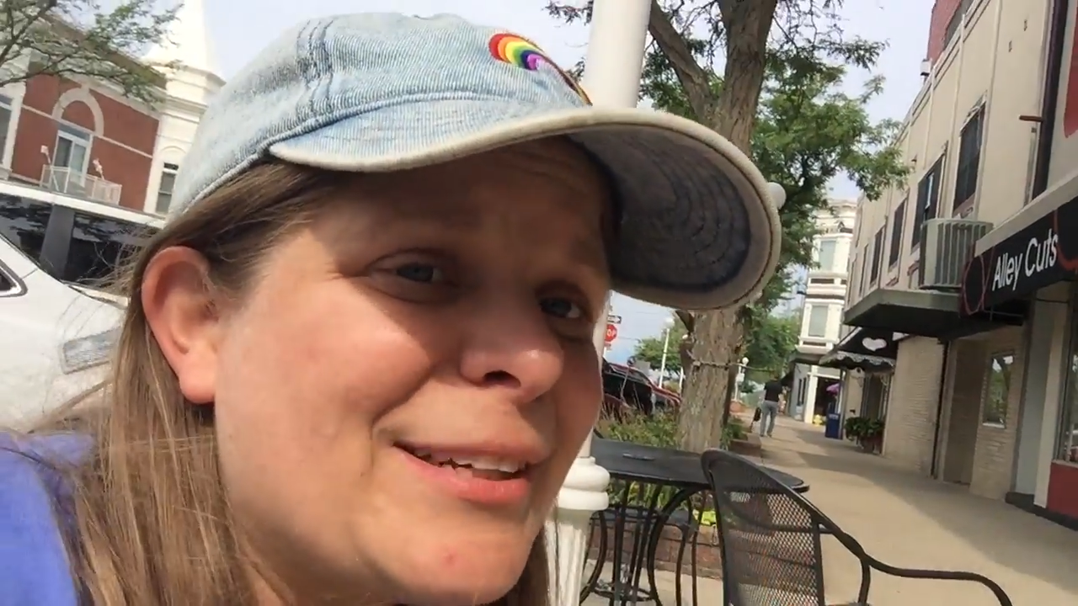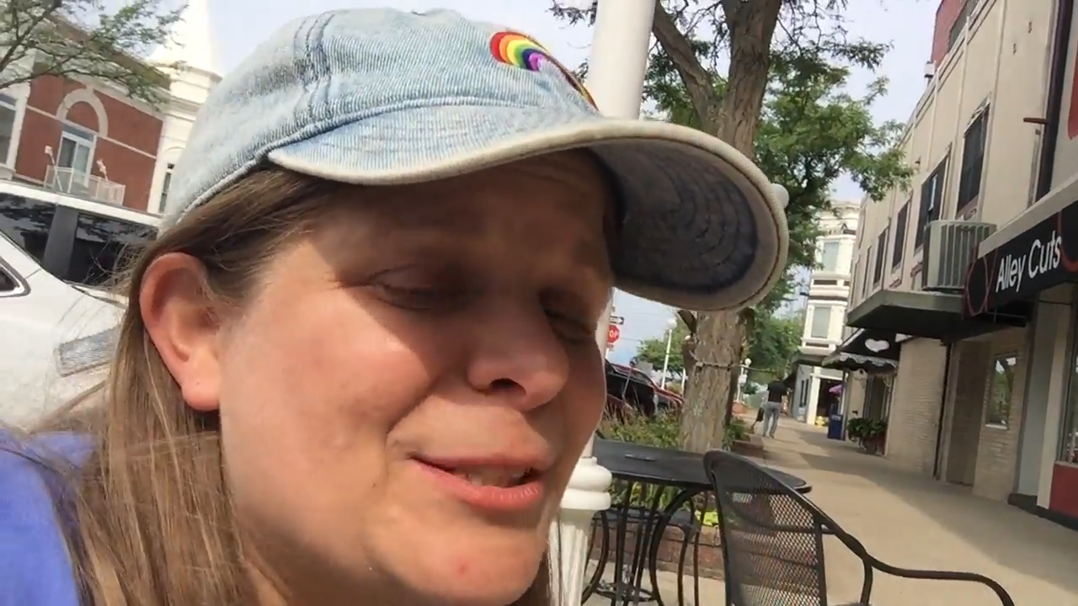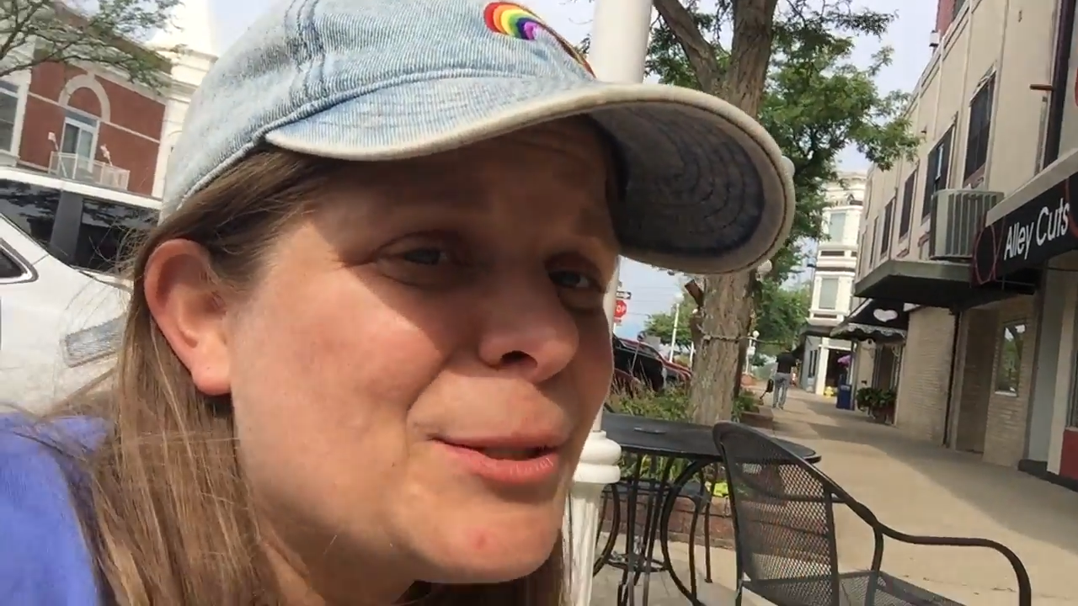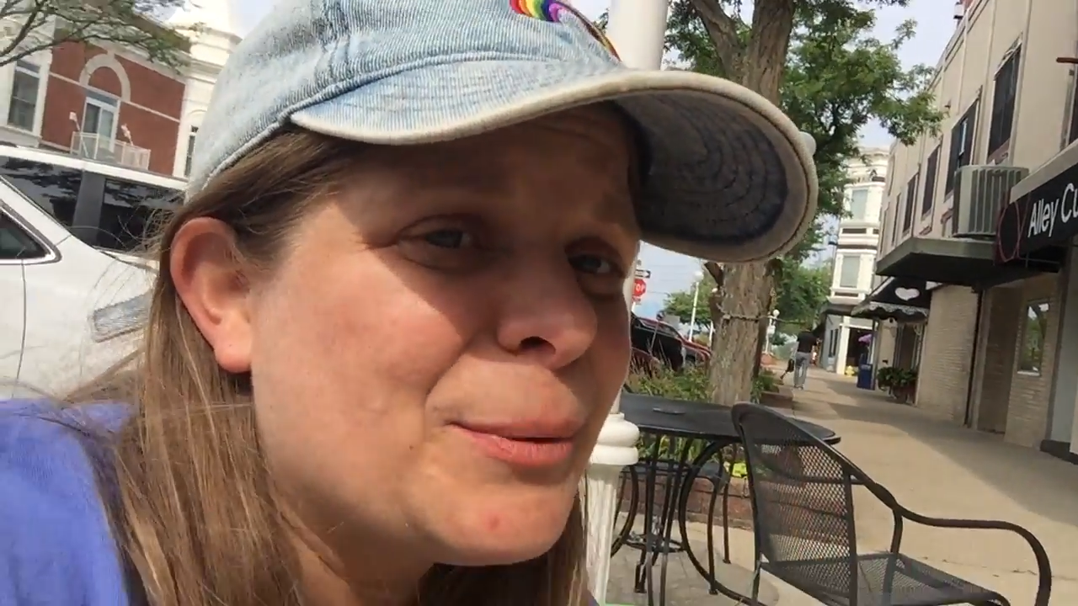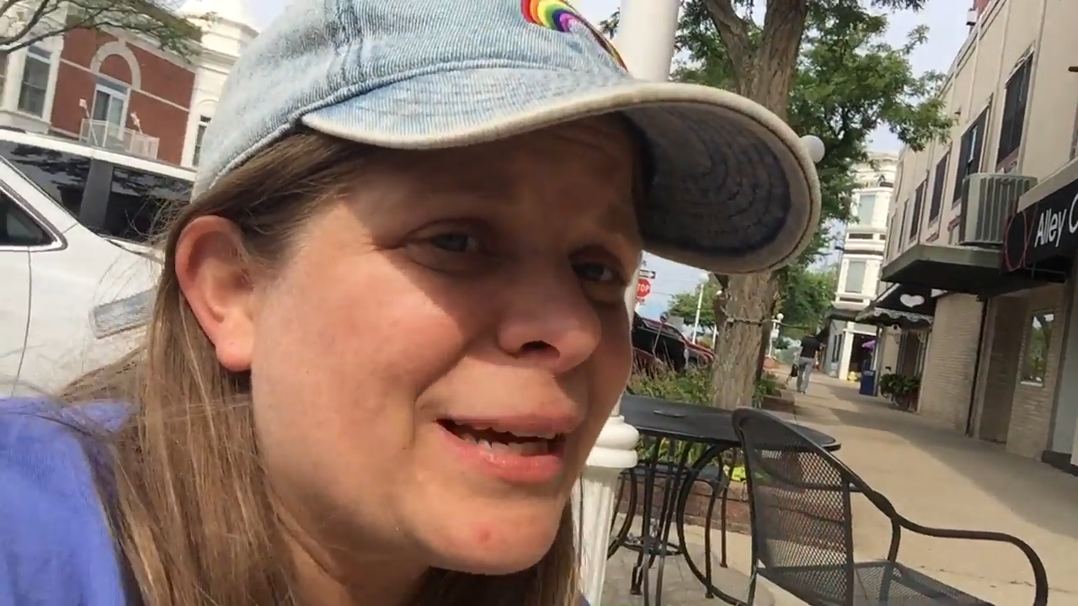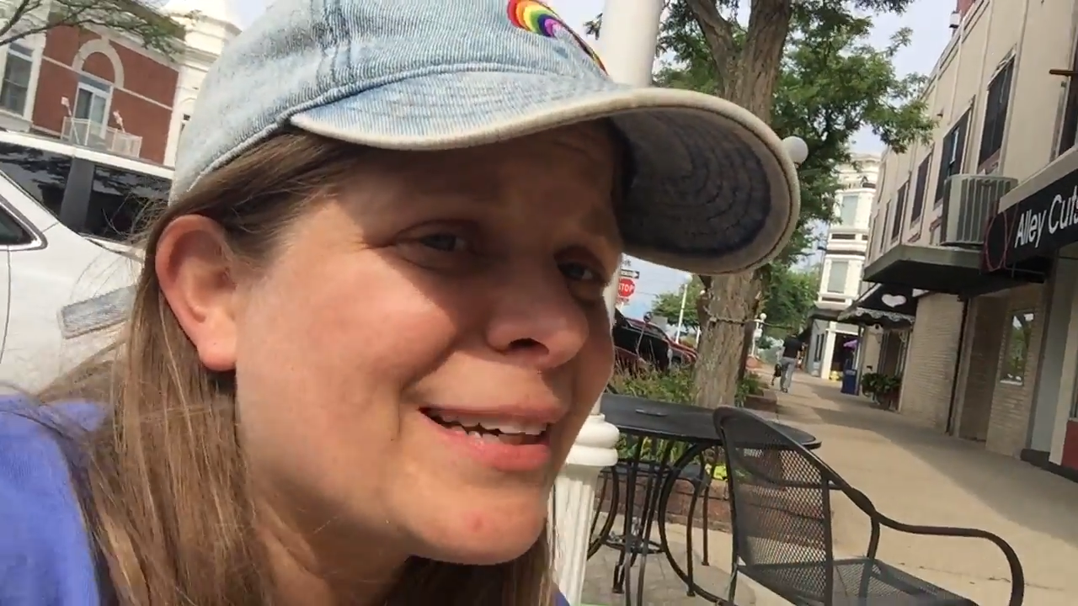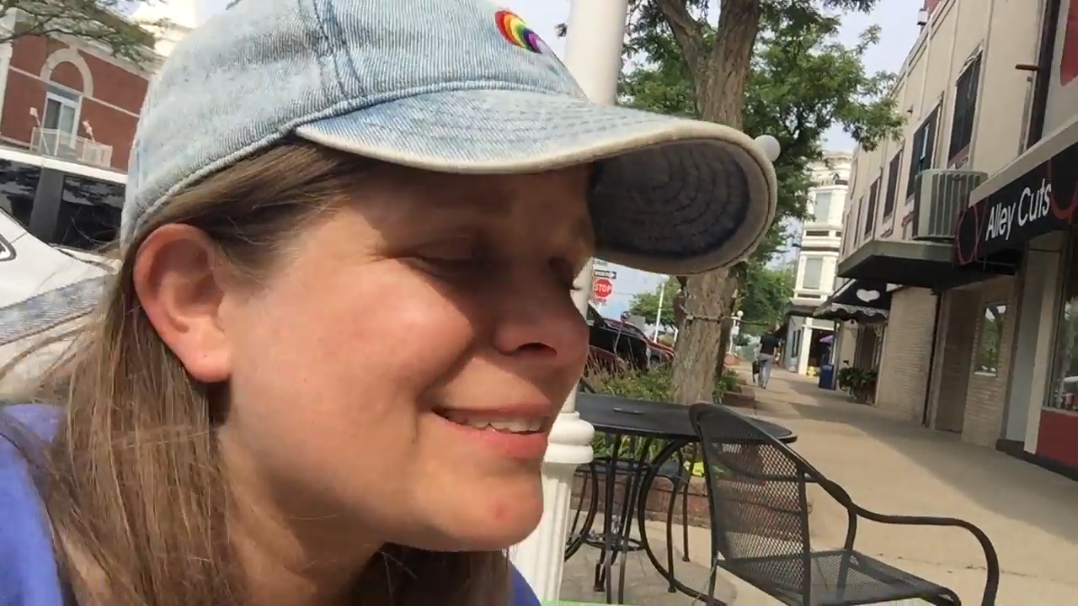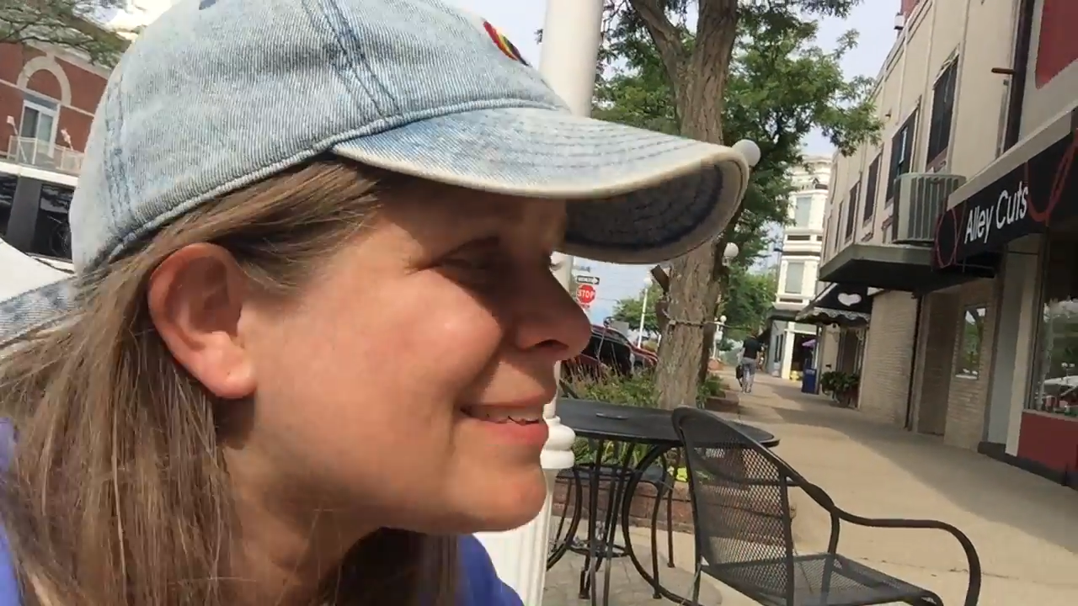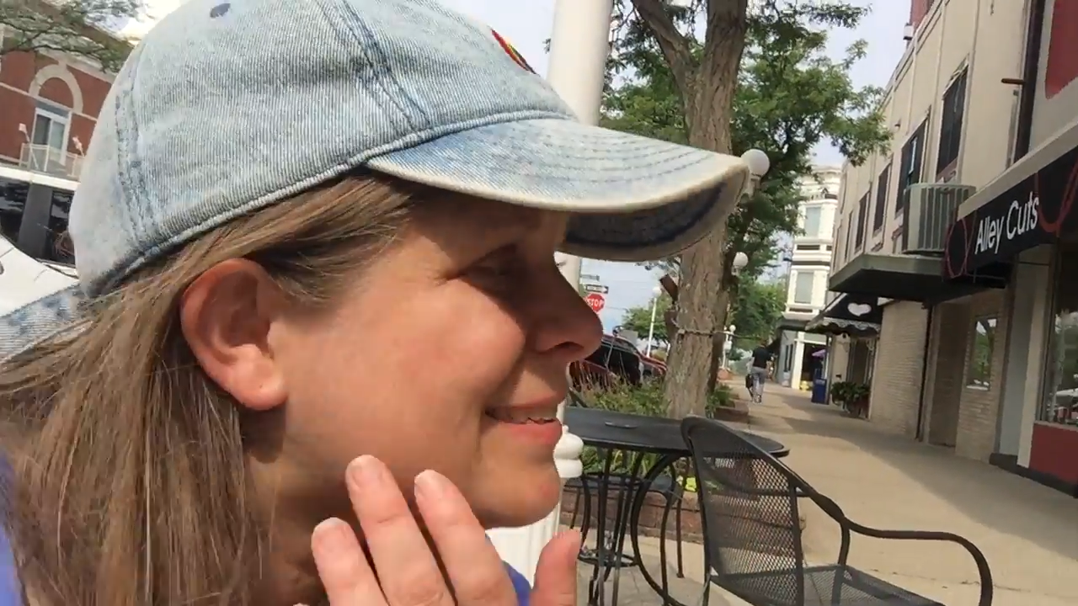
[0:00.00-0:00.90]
and do it, because